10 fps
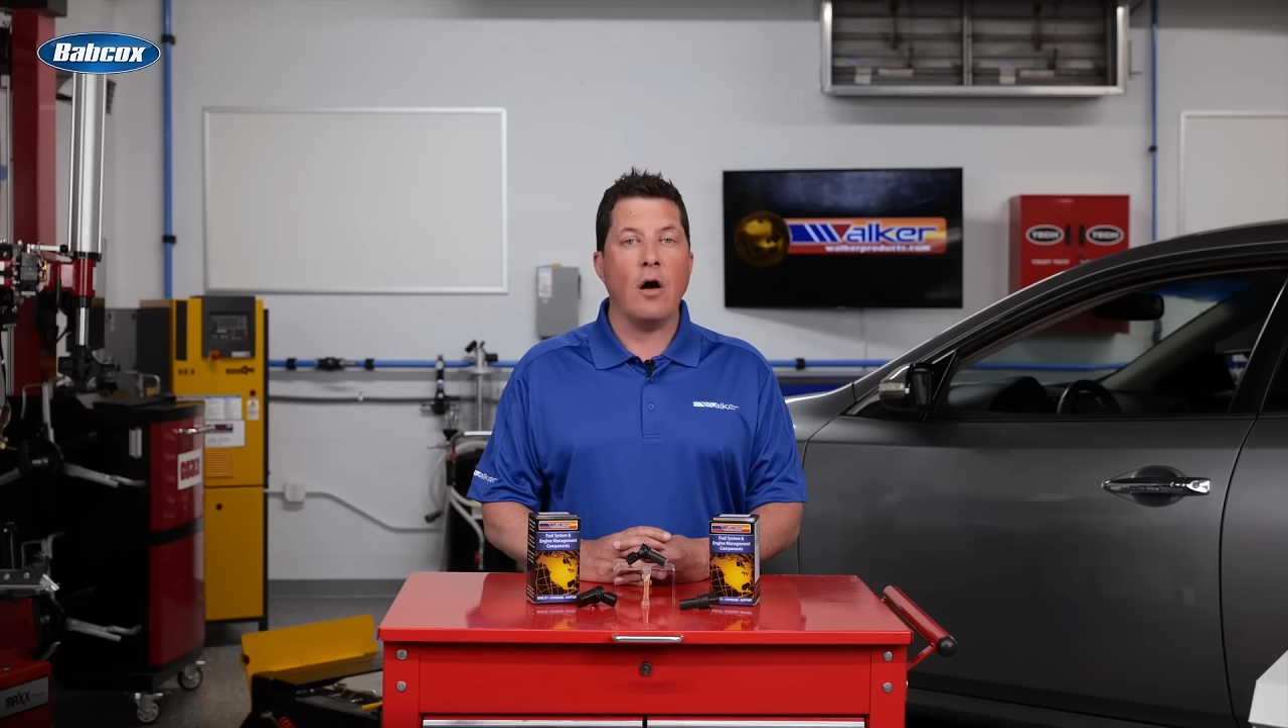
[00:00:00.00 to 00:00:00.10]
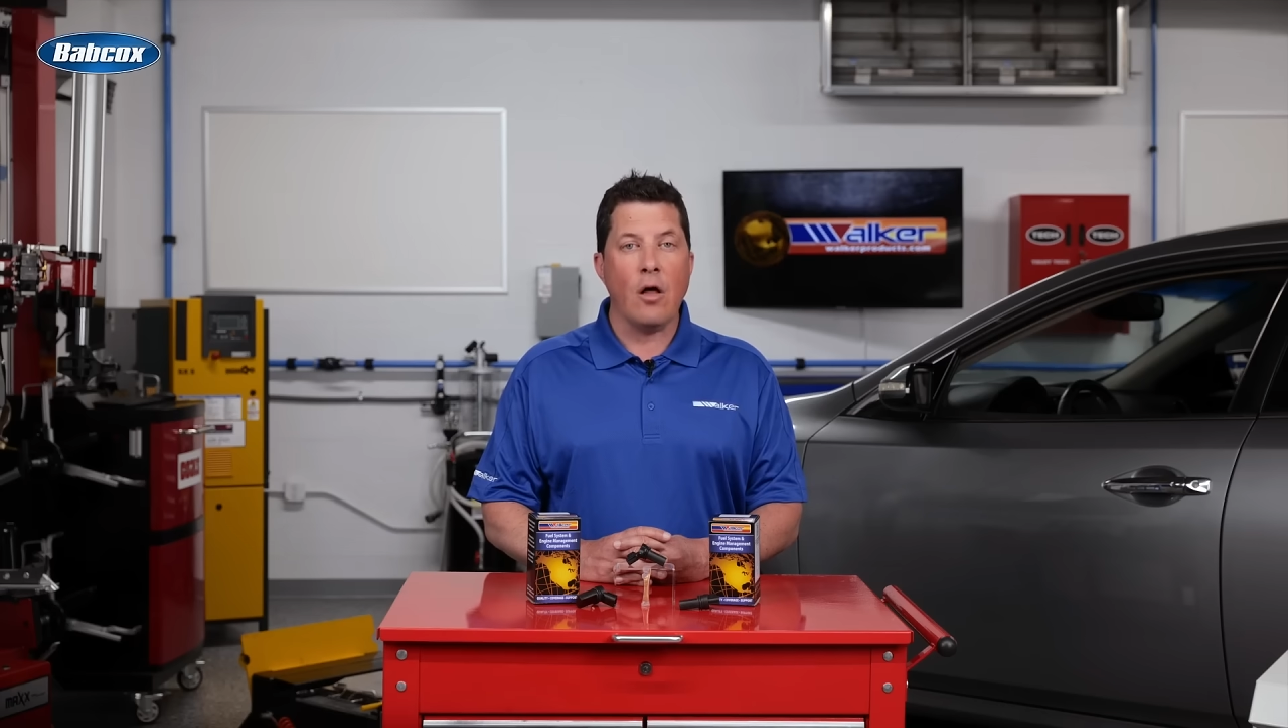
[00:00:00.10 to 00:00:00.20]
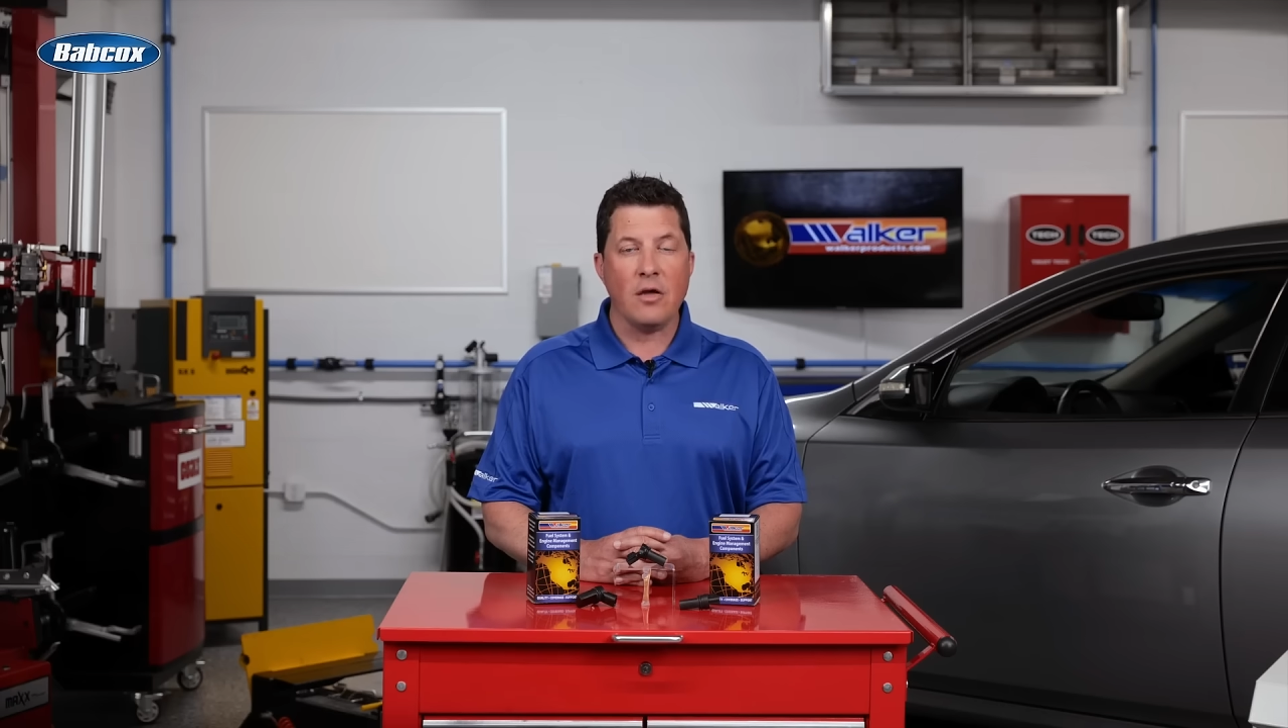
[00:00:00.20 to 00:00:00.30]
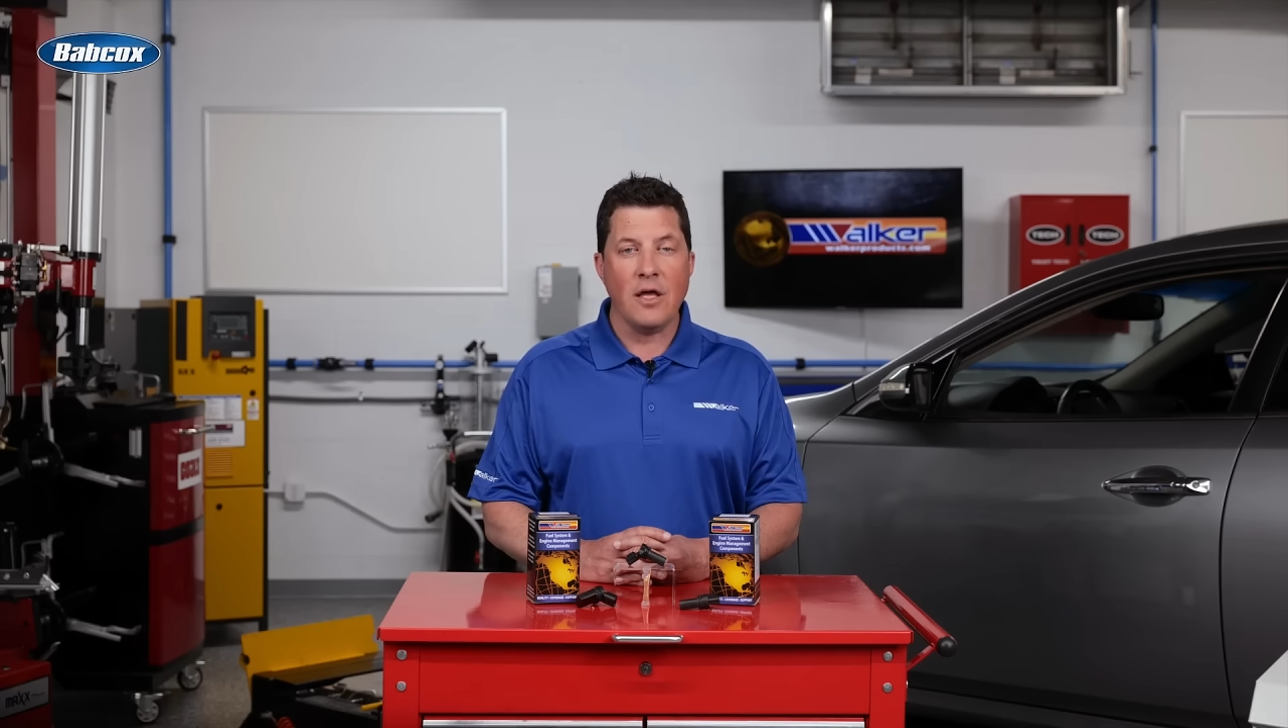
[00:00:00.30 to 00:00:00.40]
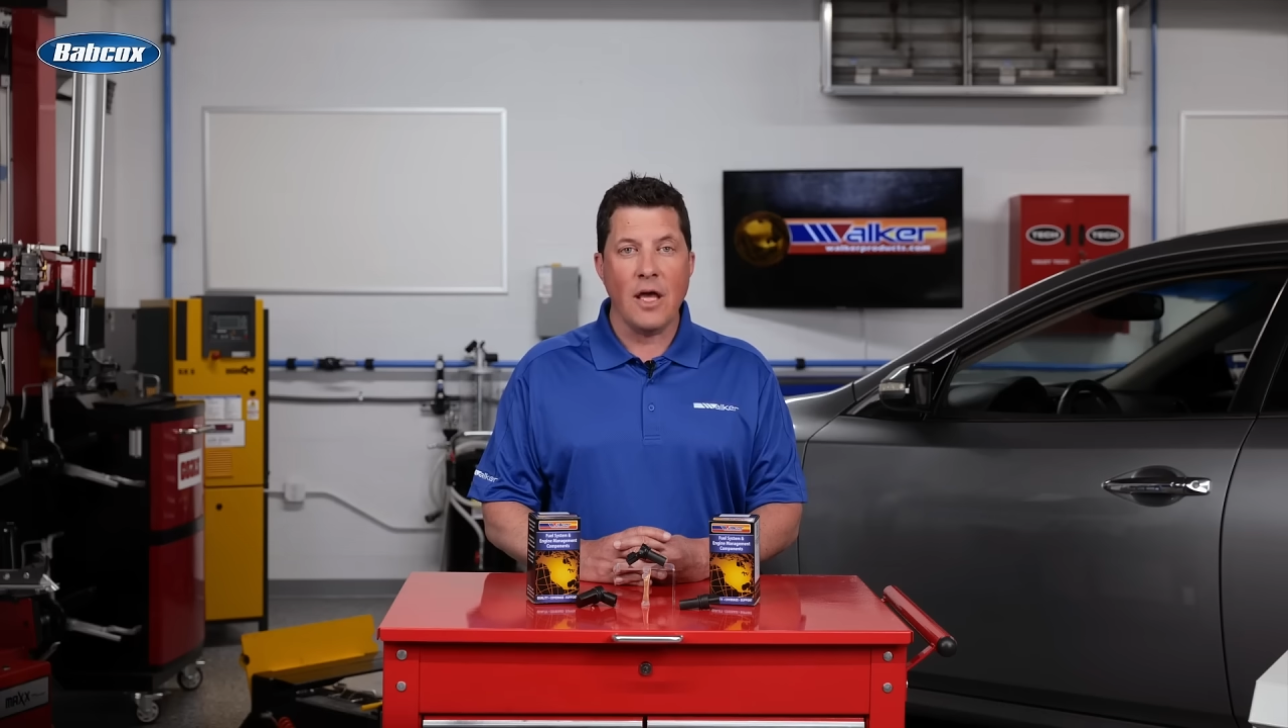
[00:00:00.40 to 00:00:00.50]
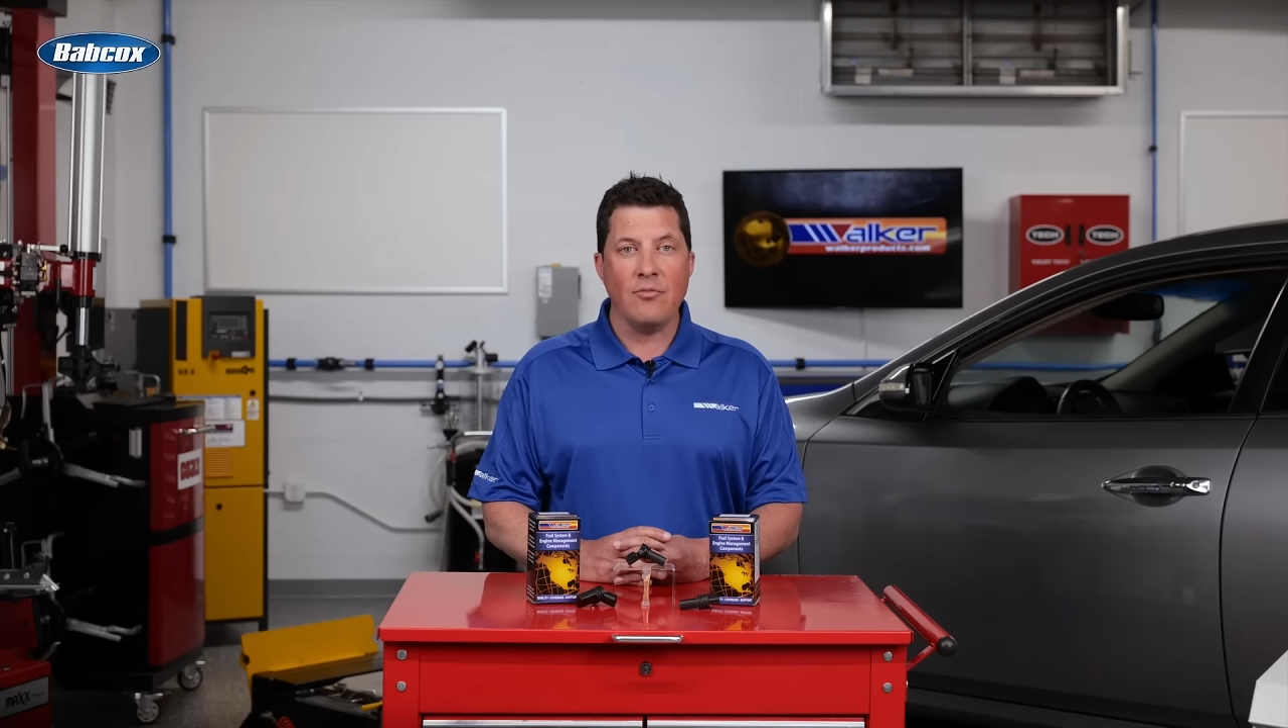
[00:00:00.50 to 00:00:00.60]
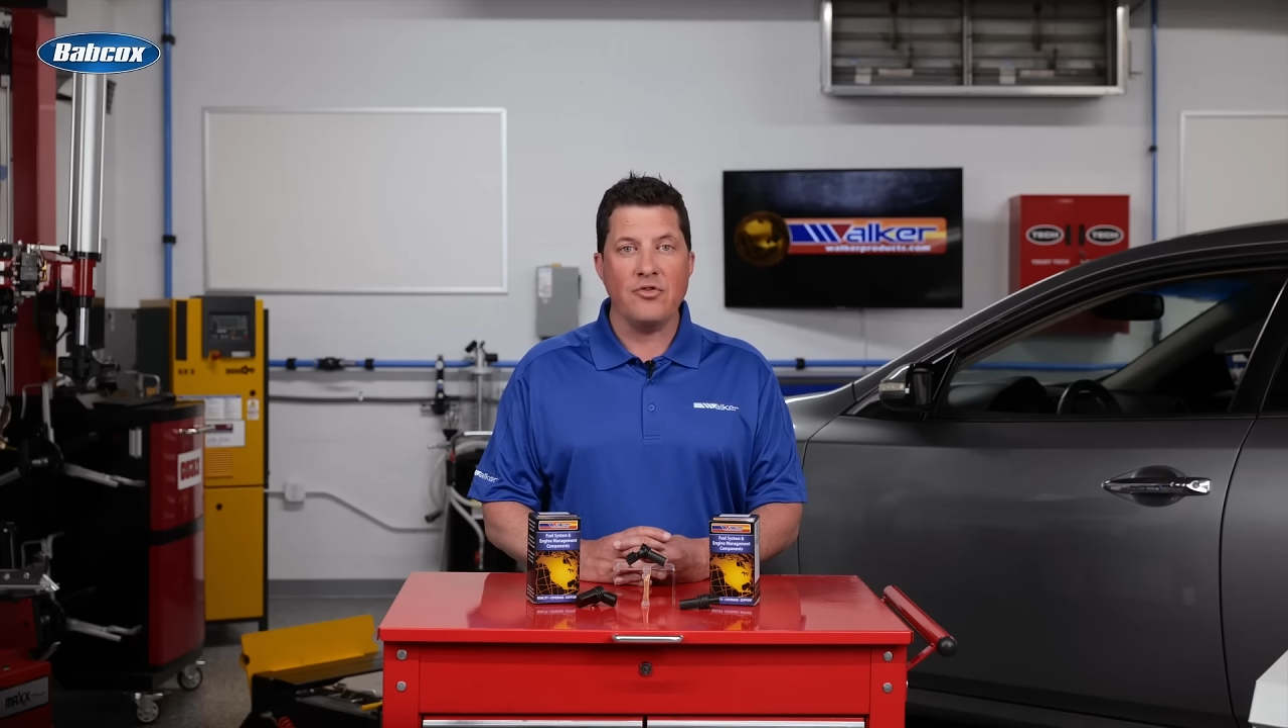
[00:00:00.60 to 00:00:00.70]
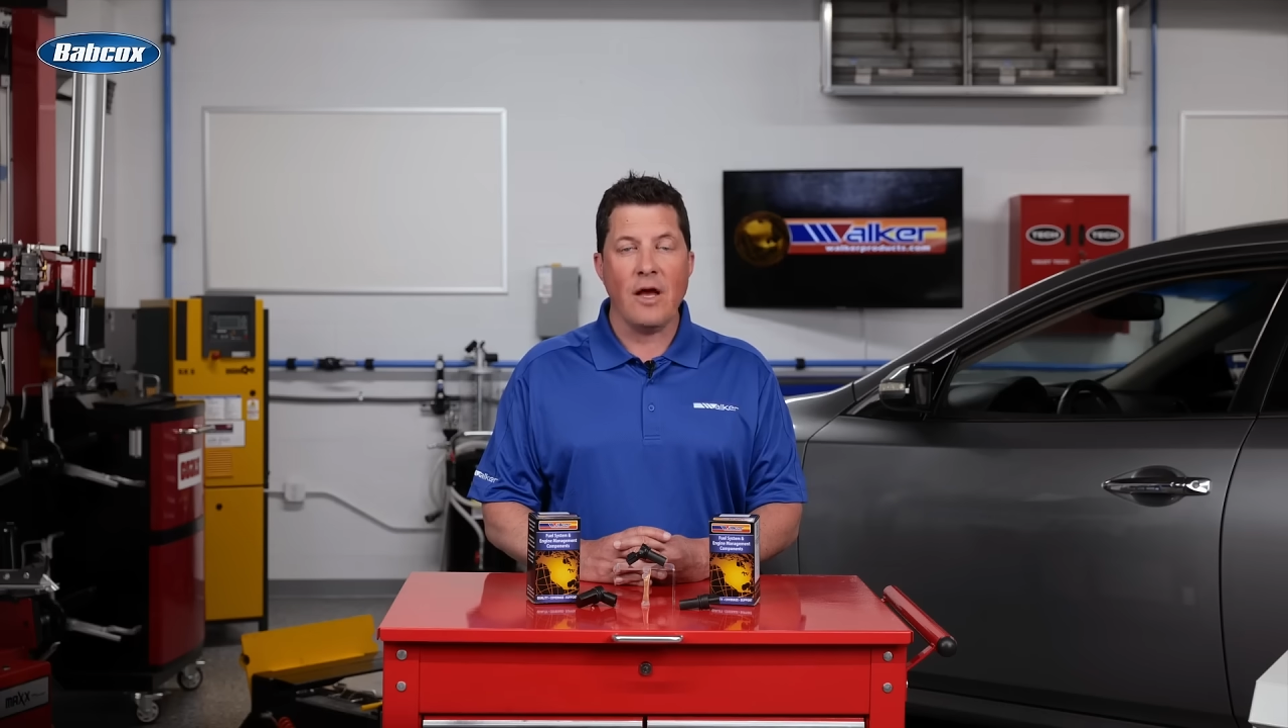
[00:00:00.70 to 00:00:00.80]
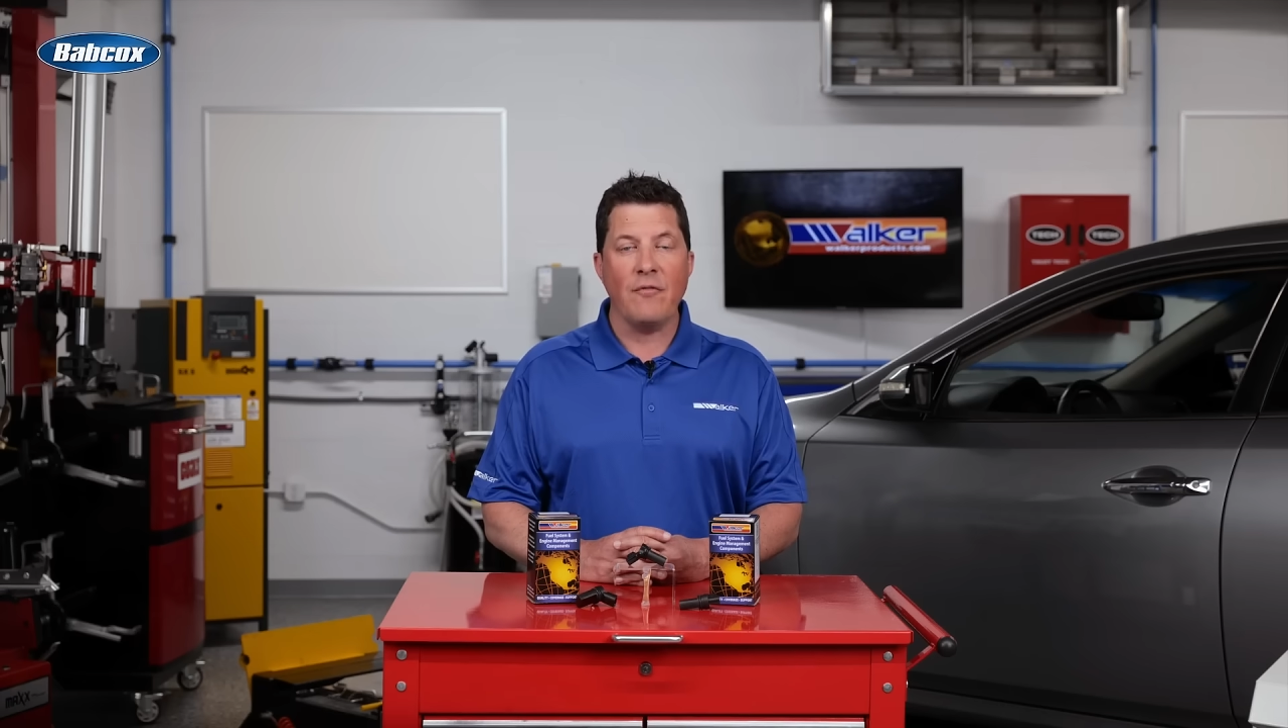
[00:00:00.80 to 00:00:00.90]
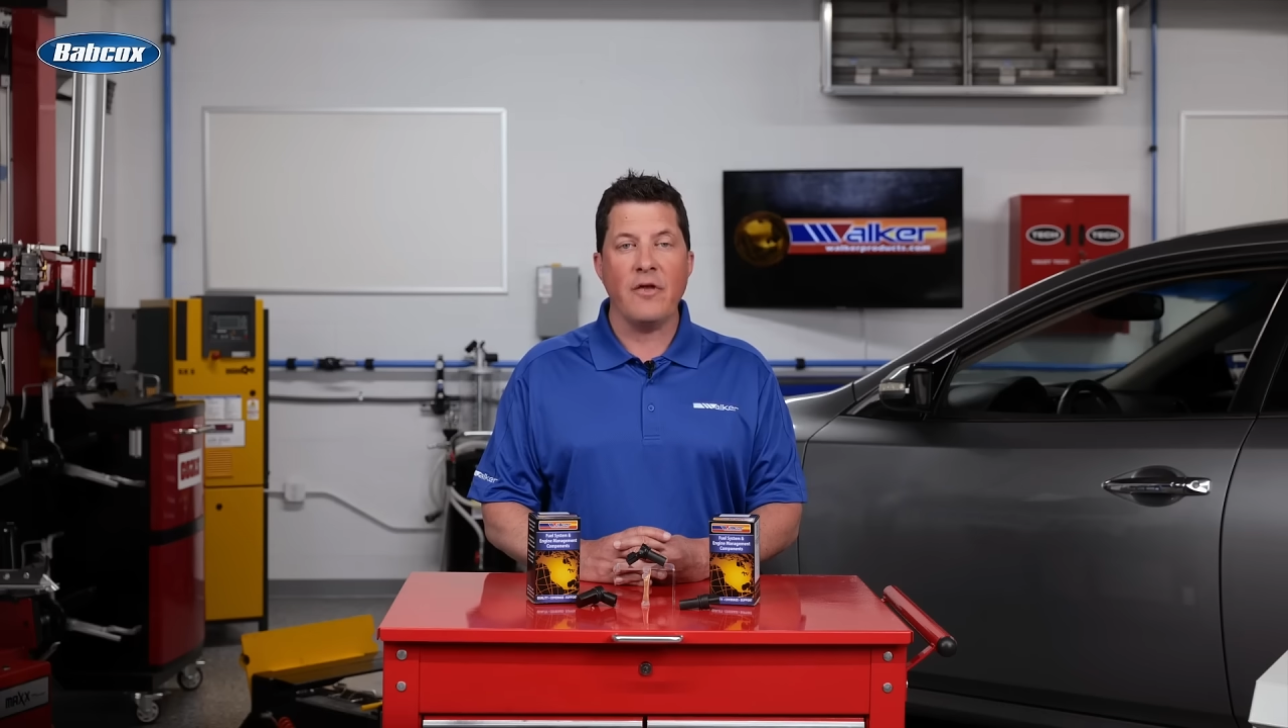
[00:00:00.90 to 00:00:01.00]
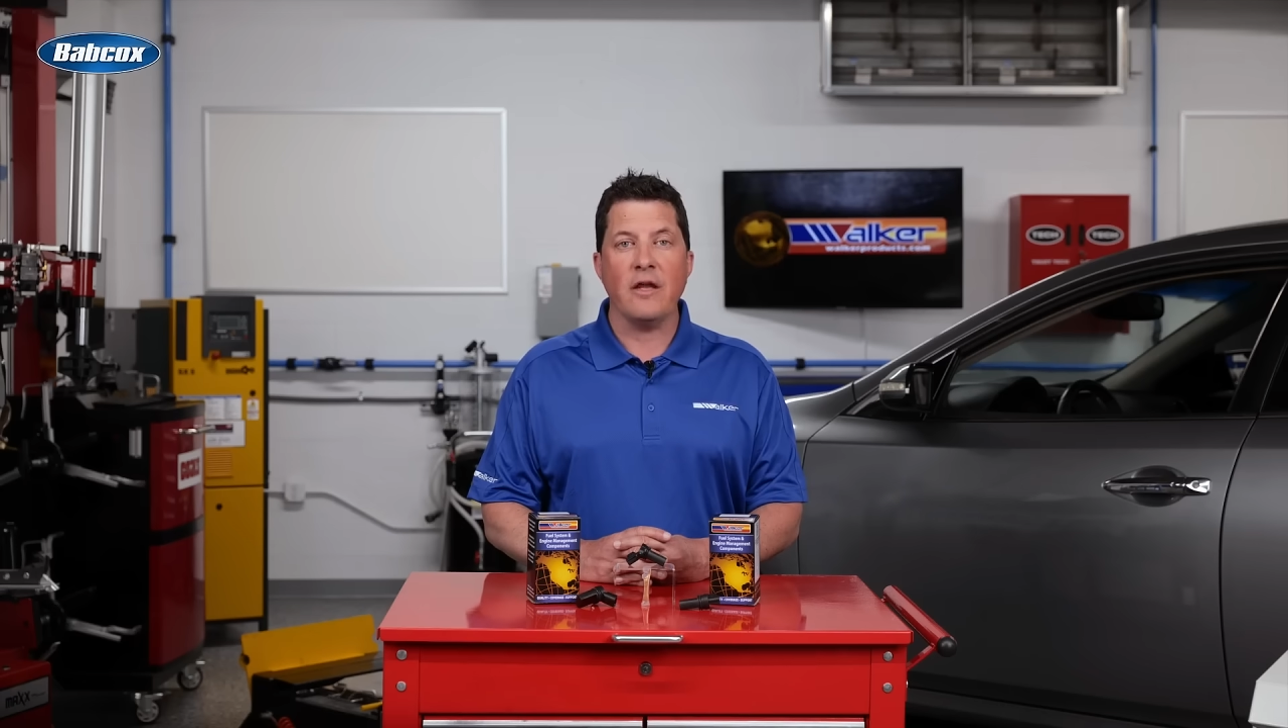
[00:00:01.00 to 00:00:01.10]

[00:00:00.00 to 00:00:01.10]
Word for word: all camshaft